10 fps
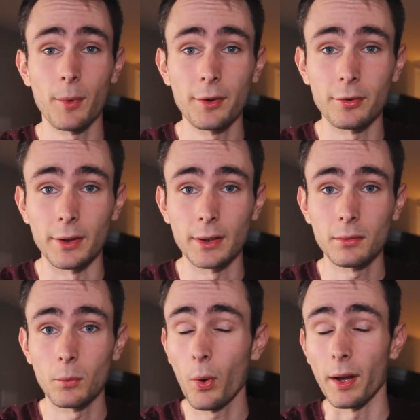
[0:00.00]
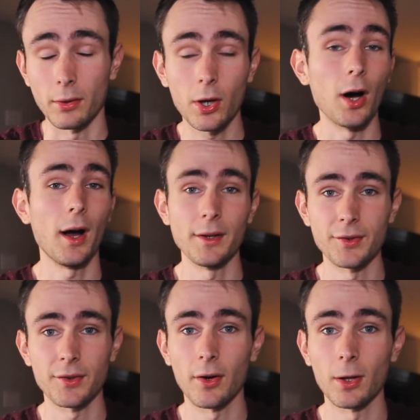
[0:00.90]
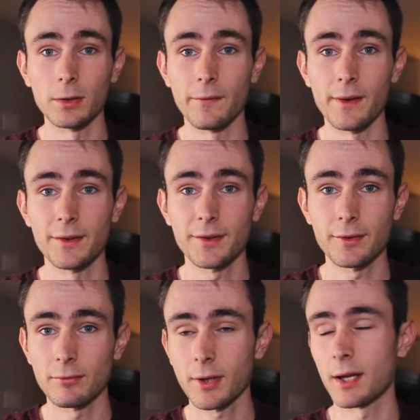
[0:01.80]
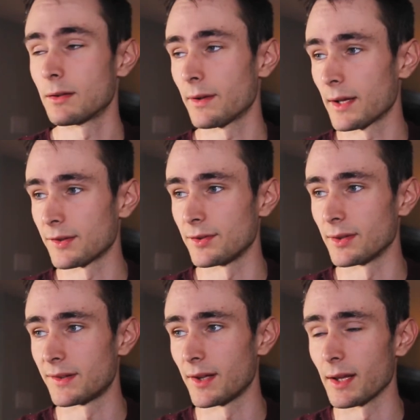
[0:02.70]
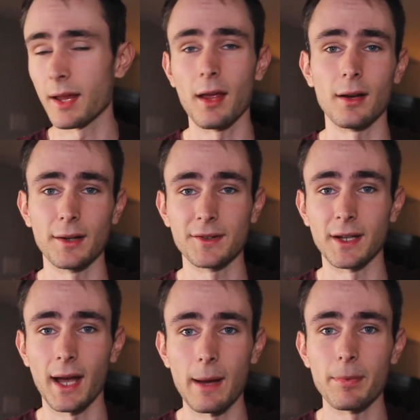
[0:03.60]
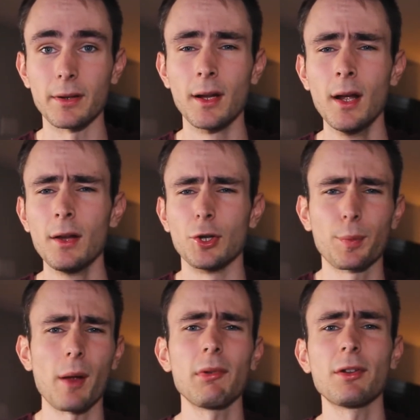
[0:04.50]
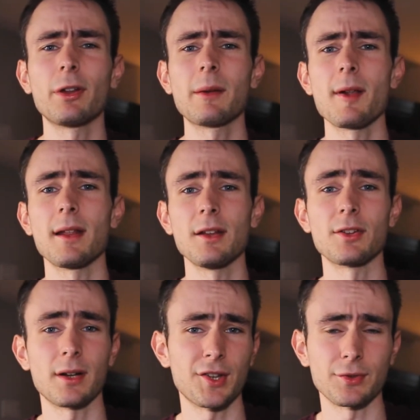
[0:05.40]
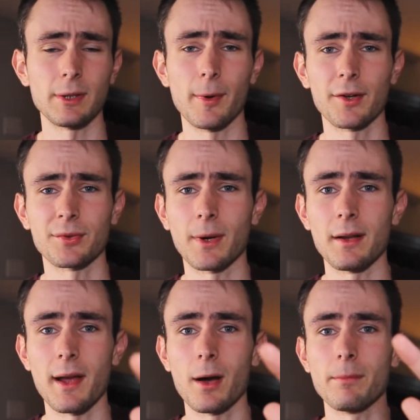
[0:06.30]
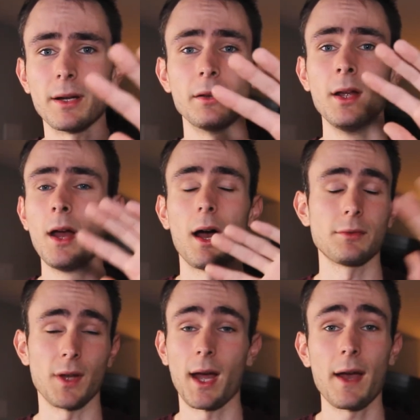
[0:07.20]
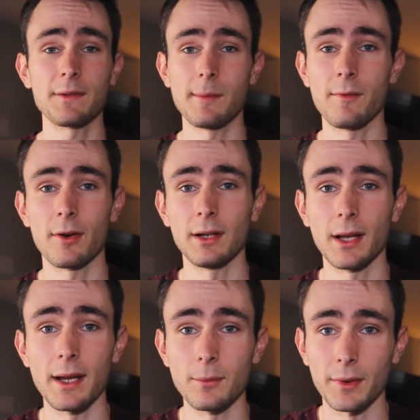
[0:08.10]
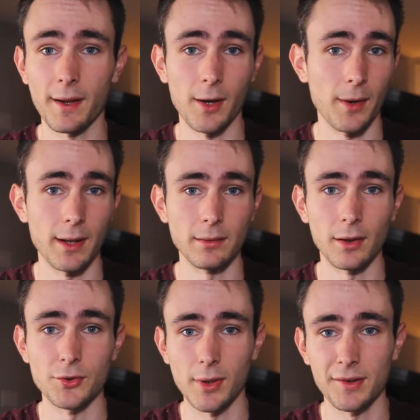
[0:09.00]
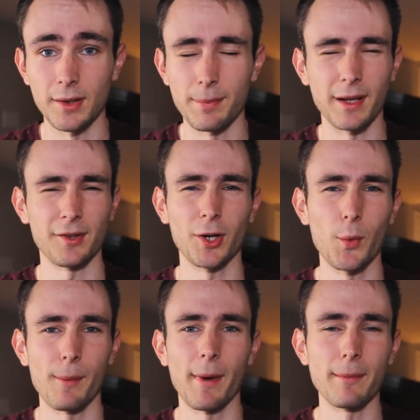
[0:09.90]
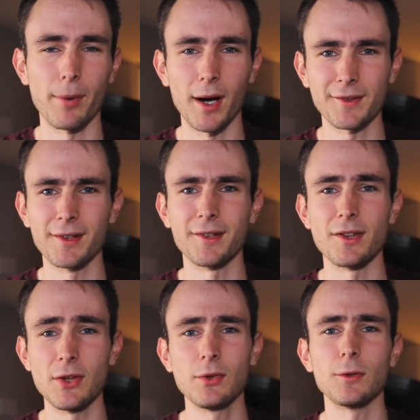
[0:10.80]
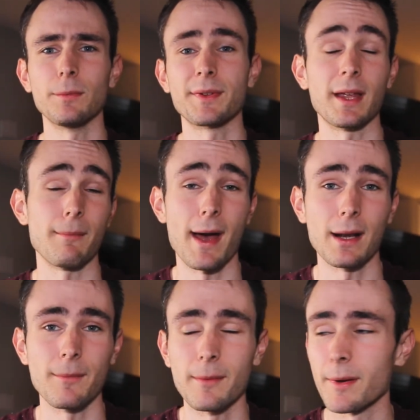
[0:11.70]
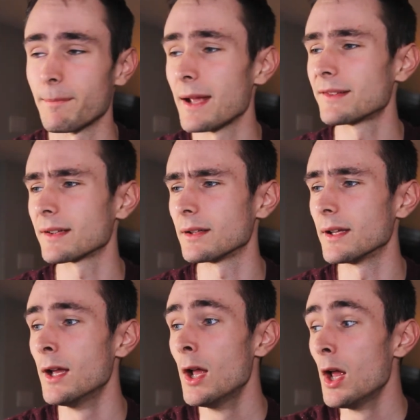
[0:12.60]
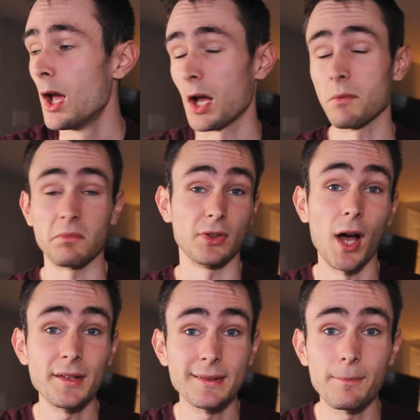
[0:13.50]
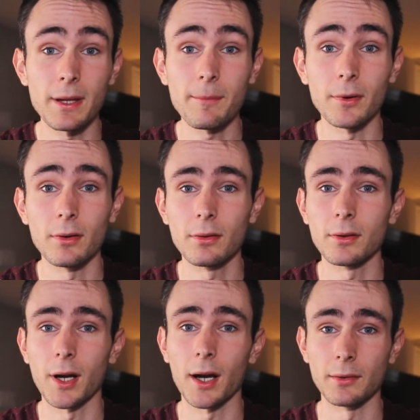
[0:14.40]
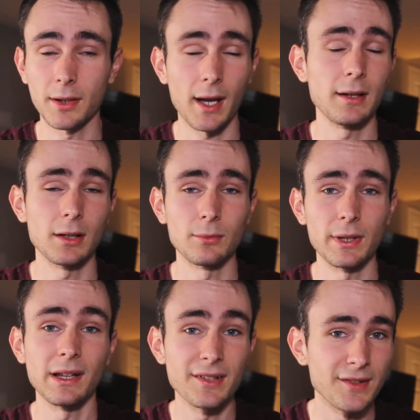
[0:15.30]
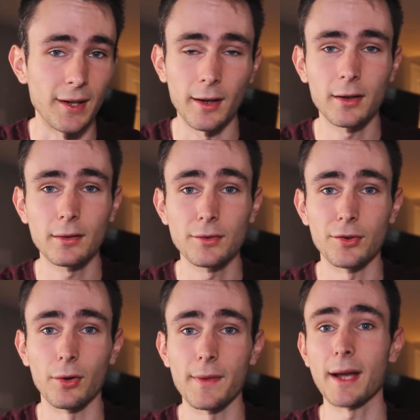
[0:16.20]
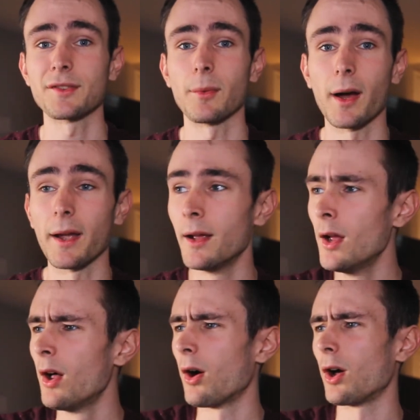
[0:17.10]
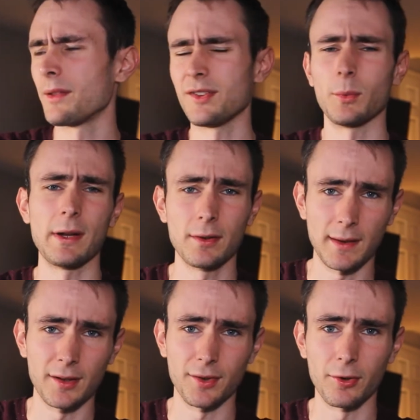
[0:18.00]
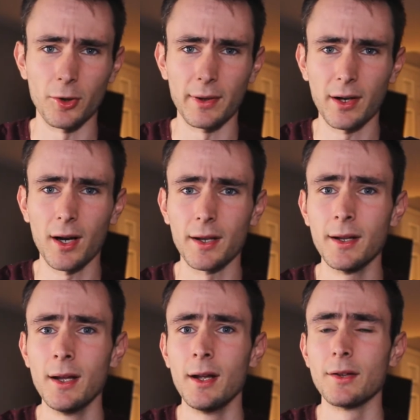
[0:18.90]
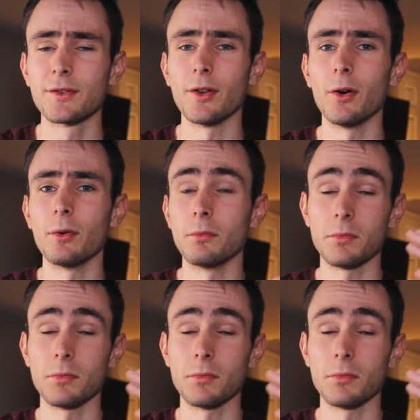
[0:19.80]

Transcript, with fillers: wondering what caused all of this kind of, I guess you could say, chaos to happen. You're probably learning about it in your history books right now, but I have to be very light with how I address it because I don't want my bosses at YouTube to get mad at me. But basically, uh, lots of people got kind of really sick. So that's why all these weird things are going on. So